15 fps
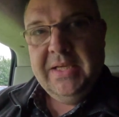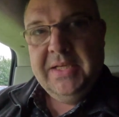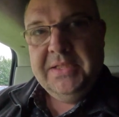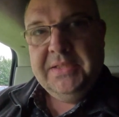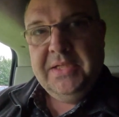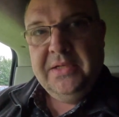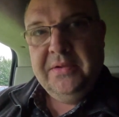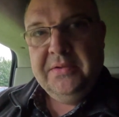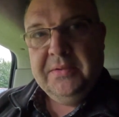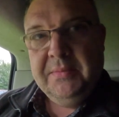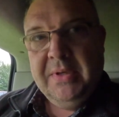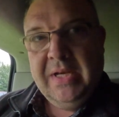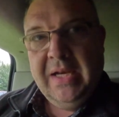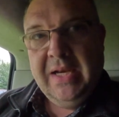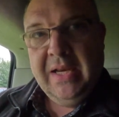sit and do some
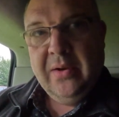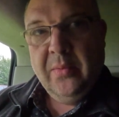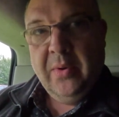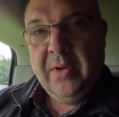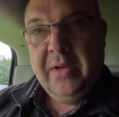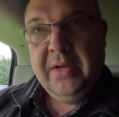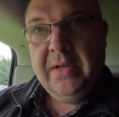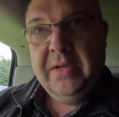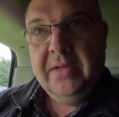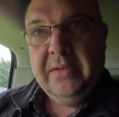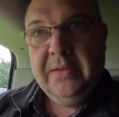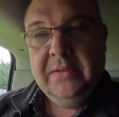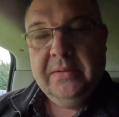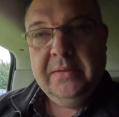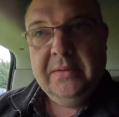clinic work
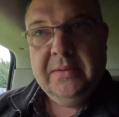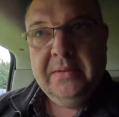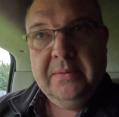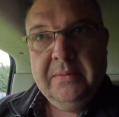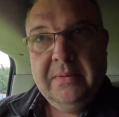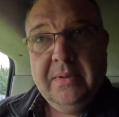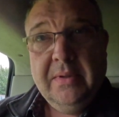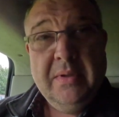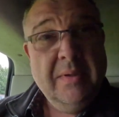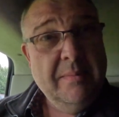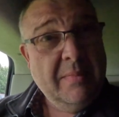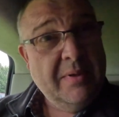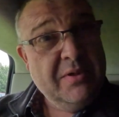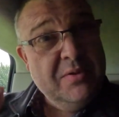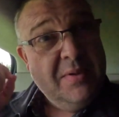
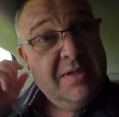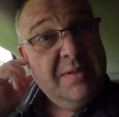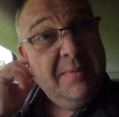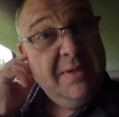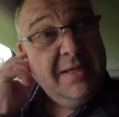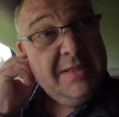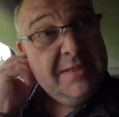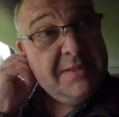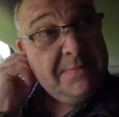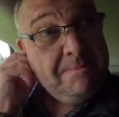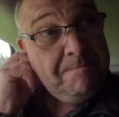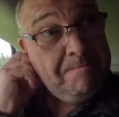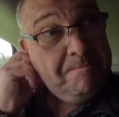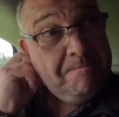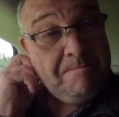for about 20 minutes,
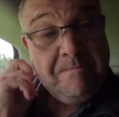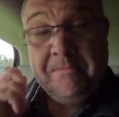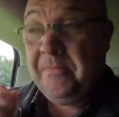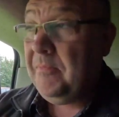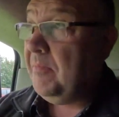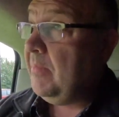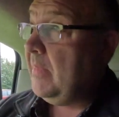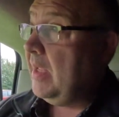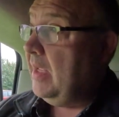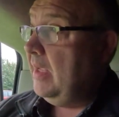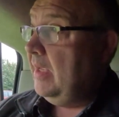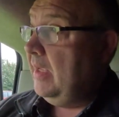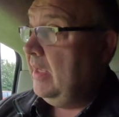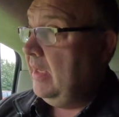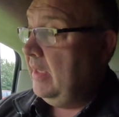
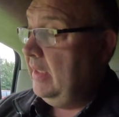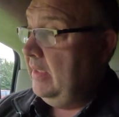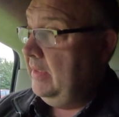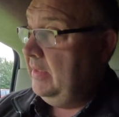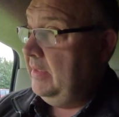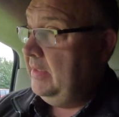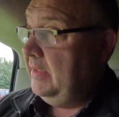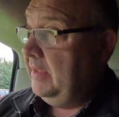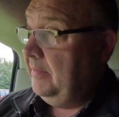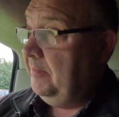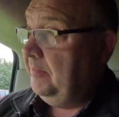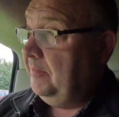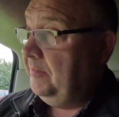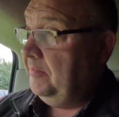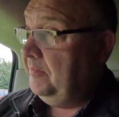and
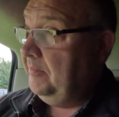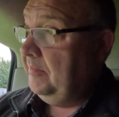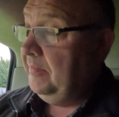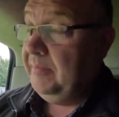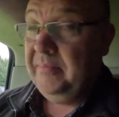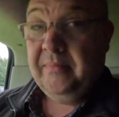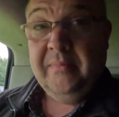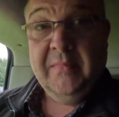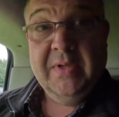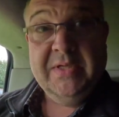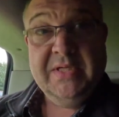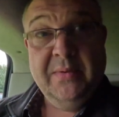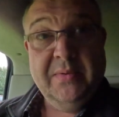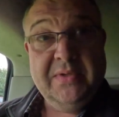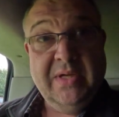
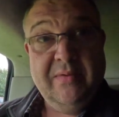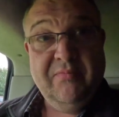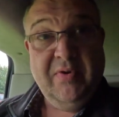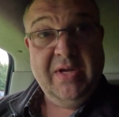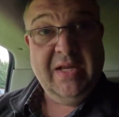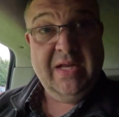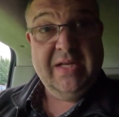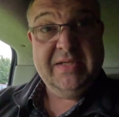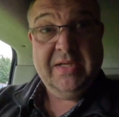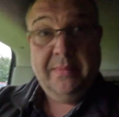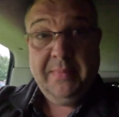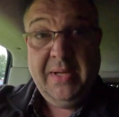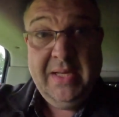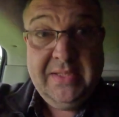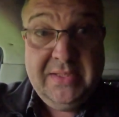see what time Rick gets up.
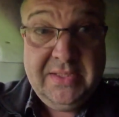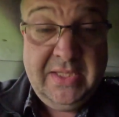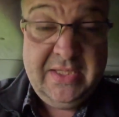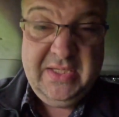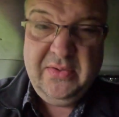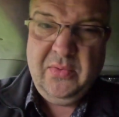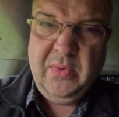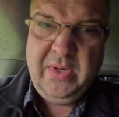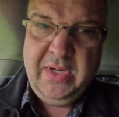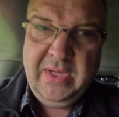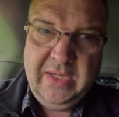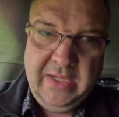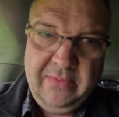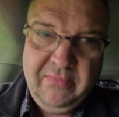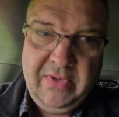It's still quite
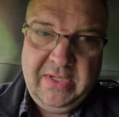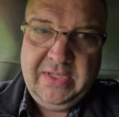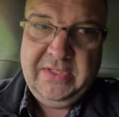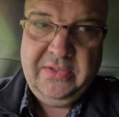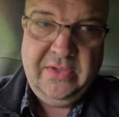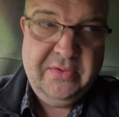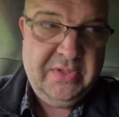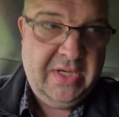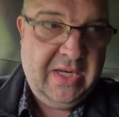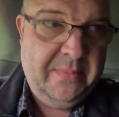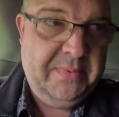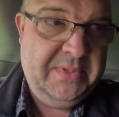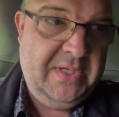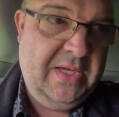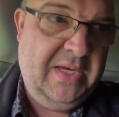early. Rick doesn't usually get up
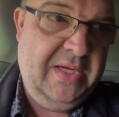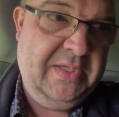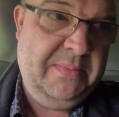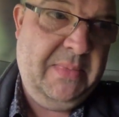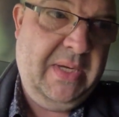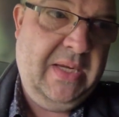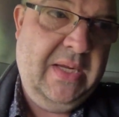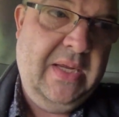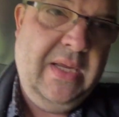as early as me.